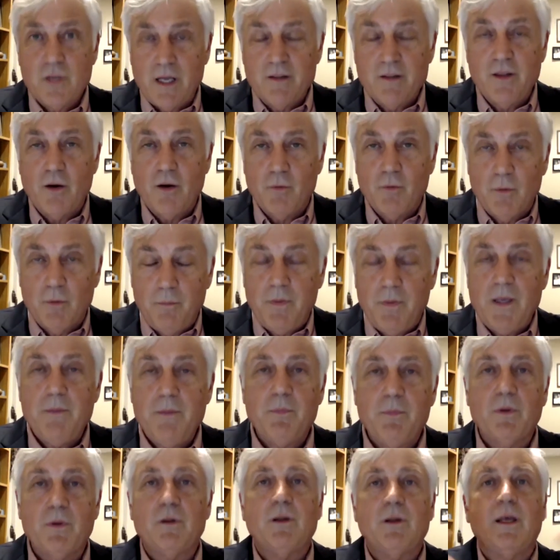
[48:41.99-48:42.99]
there were
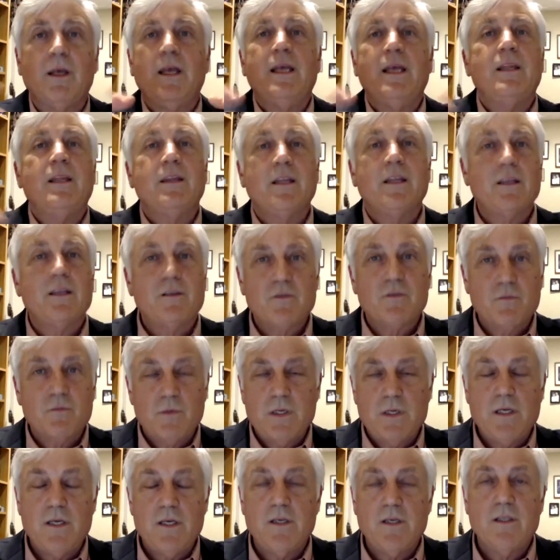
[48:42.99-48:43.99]
people in
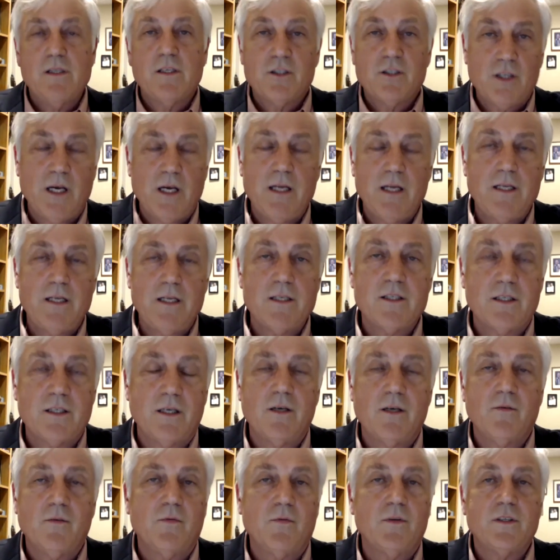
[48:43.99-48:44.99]
the Chinese
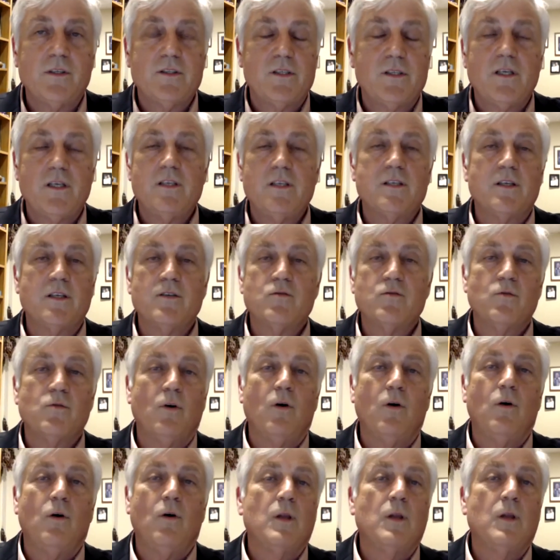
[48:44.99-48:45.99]
Center for Disease
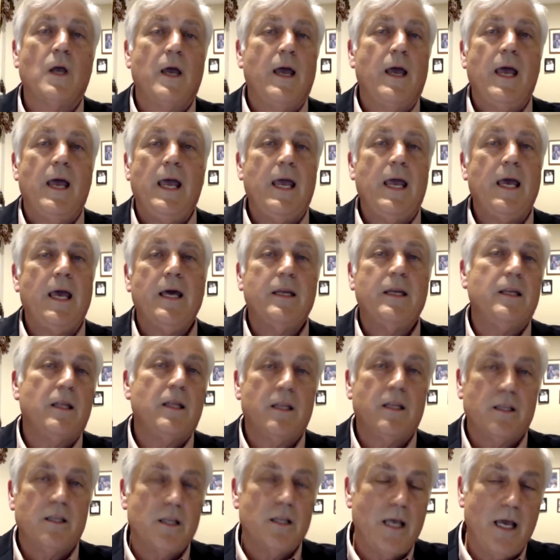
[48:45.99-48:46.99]
Control and
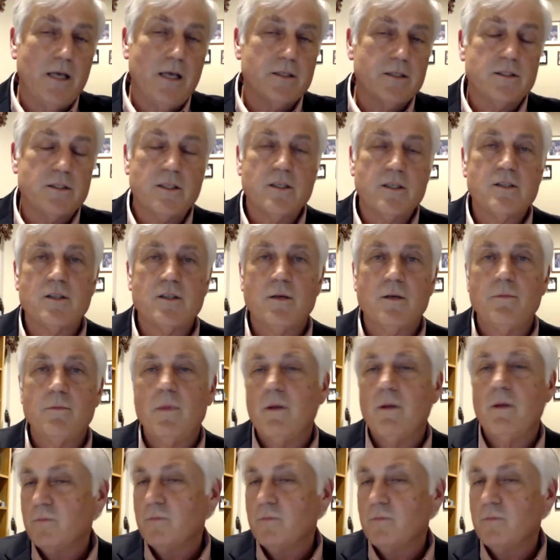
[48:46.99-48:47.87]
in the health system,